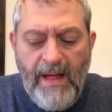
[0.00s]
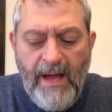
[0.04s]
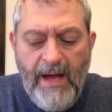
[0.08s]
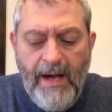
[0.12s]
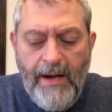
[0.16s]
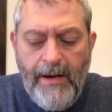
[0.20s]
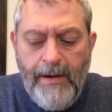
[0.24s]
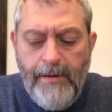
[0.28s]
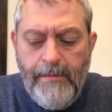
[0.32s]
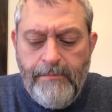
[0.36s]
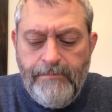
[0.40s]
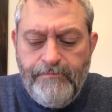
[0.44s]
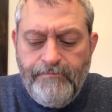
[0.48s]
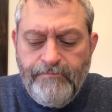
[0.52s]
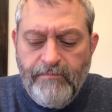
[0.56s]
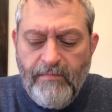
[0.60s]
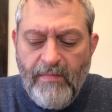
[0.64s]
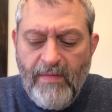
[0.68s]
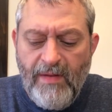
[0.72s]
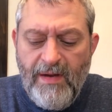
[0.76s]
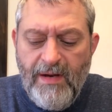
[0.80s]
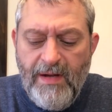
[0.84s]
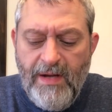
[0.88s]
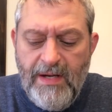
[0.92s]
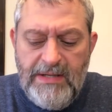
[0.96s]
Um,
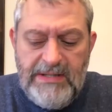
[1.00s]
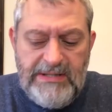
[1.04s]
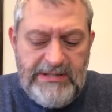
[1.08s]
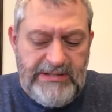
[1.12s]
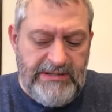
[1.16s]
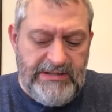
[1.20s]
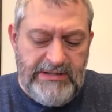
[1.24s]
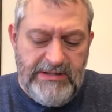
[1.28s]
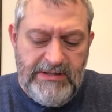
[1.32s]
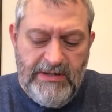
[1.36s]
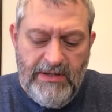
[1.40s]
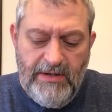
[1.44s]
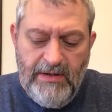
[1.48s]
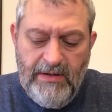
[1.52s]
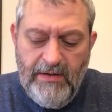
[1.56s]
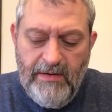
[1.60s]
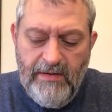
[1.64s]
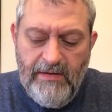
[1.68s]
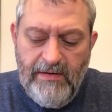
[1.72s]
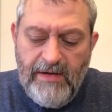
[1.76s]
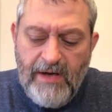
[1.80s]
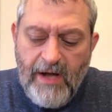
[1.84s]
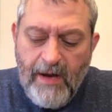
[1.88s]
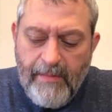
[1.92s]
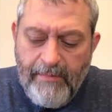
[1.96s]

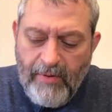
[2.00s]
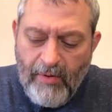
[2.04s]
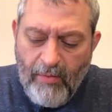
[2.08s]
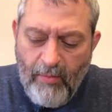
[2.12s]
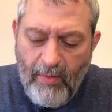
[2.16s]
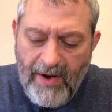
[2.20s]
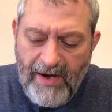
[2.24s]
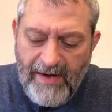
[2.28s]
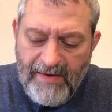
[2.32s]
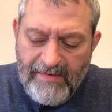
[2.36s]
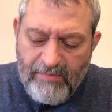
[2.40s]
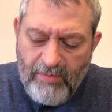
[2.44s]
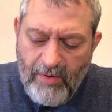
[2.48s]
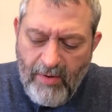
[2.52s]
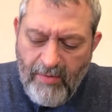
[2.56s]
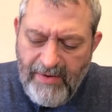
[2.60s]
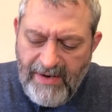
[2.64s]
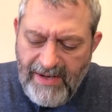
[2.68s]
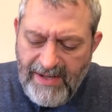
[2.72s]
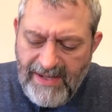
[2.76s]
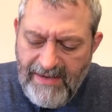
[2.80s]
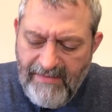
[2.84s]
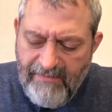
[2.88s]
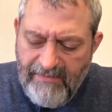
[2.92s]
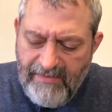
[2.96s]
number wise, why
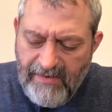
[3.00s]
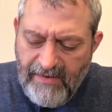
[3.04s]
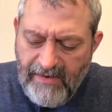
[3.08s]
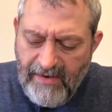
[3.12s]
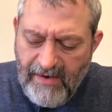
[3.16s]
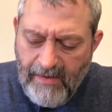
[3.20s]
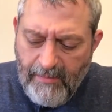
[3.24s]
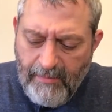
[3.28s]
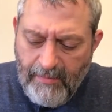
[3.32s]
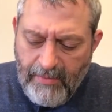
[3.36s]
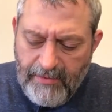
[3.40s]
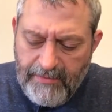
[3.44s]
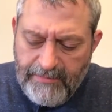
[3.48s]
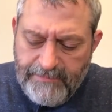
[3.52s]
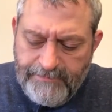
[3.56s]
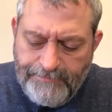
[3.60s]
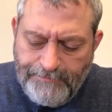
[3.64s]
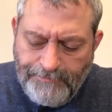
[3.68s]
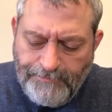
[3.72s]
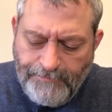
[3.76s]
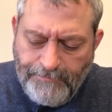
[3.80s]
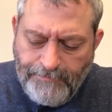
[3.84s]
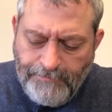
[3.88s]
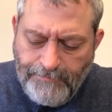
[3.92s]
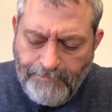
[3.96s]
would I give it a number?
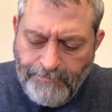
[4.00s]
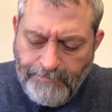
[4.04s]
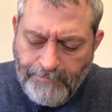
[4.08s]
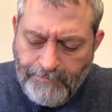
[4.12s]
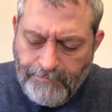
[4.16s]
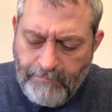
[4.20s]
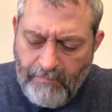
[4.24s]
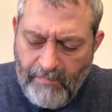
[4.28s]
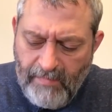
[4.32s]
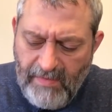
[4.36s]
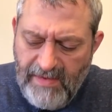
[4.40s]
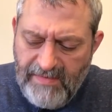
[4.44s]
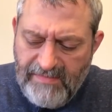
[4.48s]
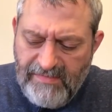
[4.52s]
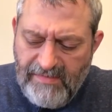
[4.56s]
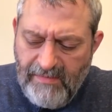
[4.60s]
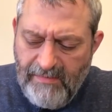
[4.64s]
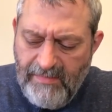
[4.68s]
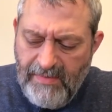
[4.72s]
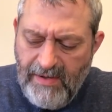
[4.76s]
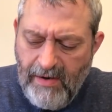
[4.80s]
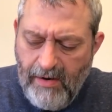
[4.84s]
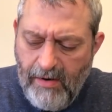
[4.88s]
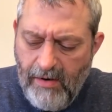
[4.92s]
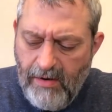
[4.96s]
Hmm, that's
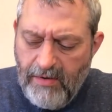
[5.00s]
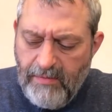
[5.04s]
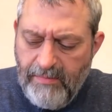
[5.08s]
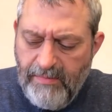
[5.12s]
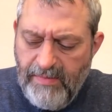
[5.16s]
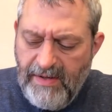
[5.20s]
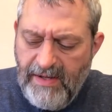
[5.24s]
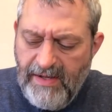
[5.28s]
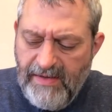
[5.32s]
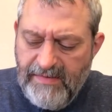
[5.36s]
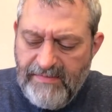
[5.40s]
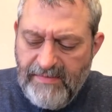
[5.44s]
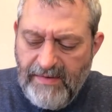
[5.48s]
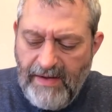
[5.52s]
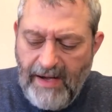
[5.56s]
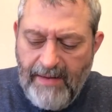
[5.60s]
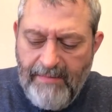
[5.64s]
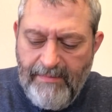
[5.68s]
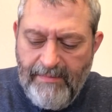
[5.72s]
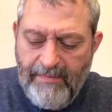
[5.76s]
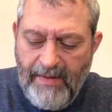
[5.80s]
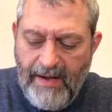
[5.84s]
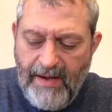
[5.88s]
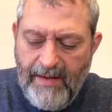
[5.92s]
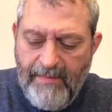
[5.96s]
going to be hard because
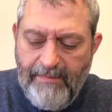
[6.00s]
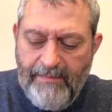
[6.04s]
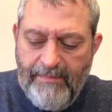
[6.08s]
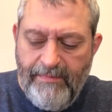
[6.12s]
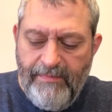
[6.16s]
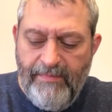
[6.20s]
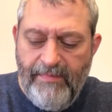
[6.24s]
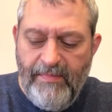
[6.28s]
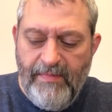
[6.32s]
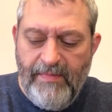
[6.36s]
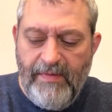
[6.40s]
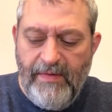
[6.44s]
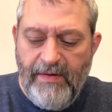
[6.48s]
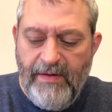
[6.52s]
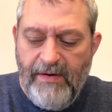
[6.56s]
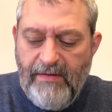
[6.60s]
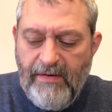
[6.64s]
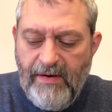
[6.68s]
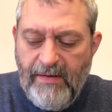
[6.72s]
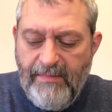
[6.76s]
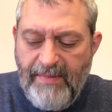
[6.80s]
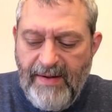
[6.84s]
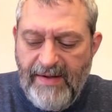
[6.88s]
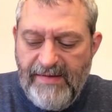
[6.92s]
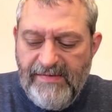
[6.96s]
I'm, I'm
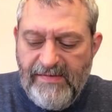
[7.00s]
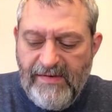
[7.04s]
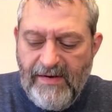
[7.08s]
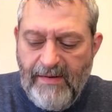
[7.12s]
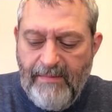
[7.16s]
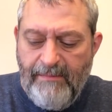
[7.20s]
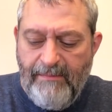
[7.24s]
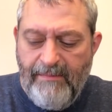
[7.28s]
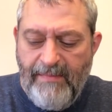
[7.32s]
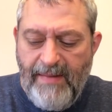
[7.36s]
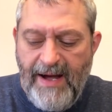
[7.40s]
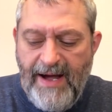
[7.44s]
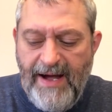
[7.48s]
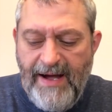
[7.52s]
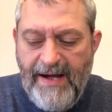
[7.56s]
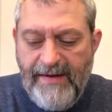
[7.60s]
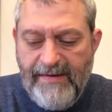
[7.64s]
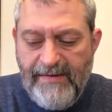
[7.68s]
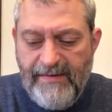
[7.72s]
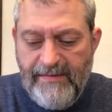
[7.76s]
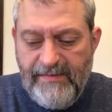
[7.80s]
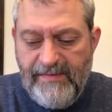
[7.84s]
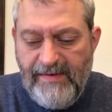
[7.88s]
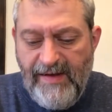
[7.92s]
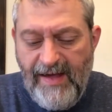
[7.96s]
literally basing on
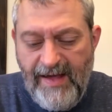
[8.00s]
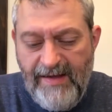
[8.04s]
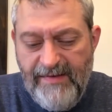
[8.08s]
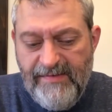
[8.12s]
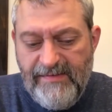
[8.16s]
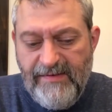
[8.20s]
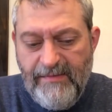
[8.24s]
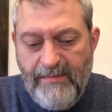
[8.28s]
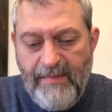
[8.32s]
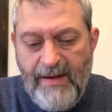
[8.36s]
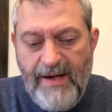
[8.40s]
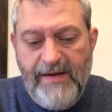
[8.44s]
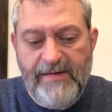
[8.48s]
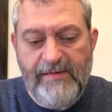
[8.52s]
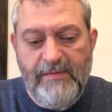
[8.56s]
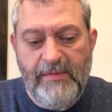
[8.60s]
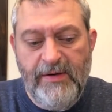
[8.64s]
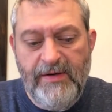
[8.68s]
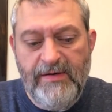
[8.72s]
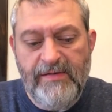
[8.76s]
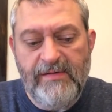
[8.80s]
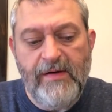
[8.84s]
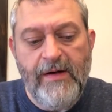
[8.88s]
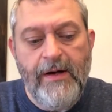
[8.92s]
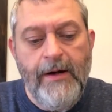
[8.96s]
my taste and my
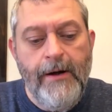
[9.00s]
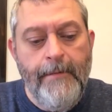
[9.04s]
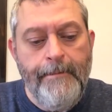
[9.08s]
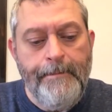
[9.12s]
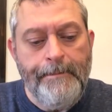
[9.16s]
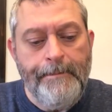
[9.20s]
experience.